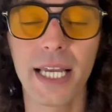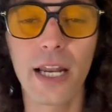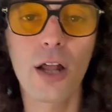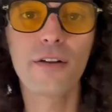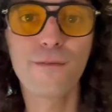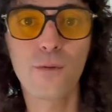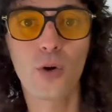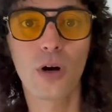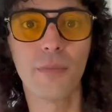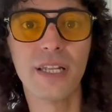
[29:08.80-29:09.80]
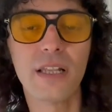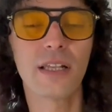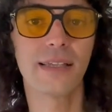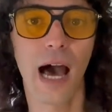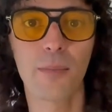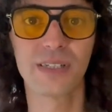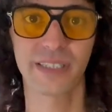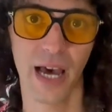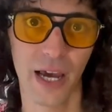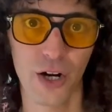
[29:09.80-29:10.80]
get on the floor, I'm kneeling down
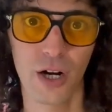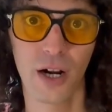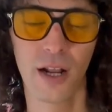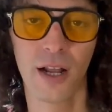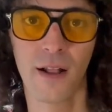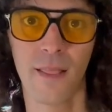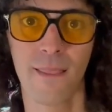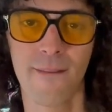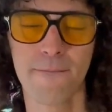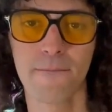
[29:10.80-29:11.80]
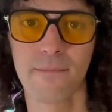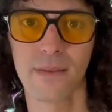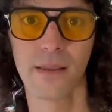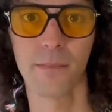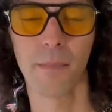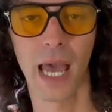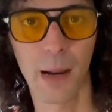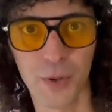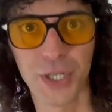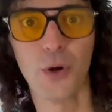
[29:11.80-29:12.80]
beside her.
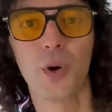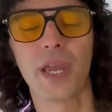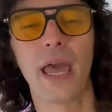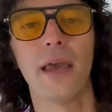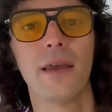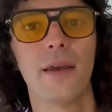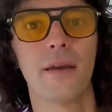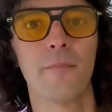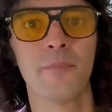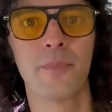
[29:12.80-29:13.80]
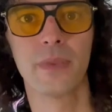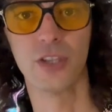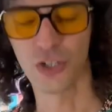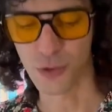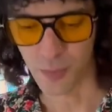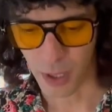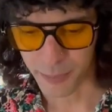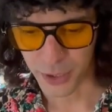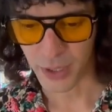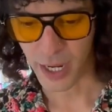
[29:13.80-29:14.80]
Ma'am, are you okay? Did you
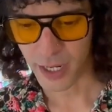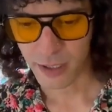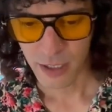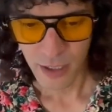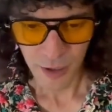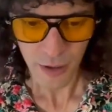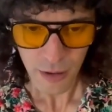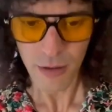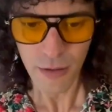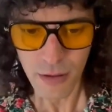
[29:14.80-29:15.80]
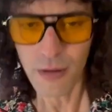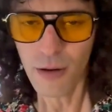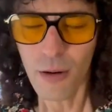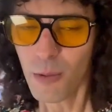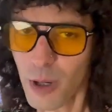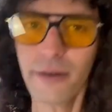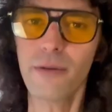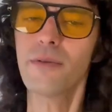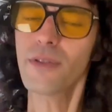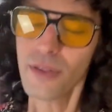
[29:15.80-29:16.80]
bump your head? No, I
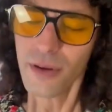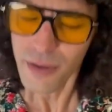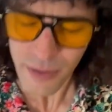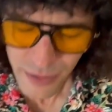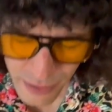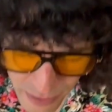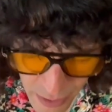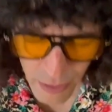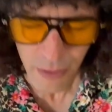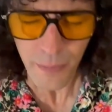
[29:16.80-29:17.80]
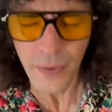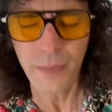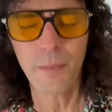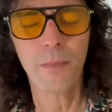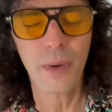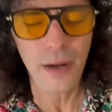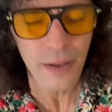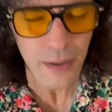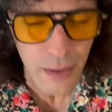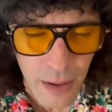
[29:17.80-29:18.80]
don't think so, but my
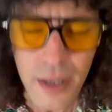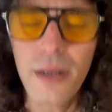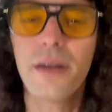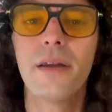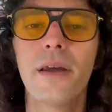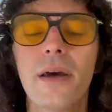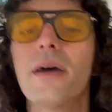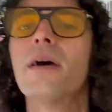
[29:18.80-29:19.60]
knee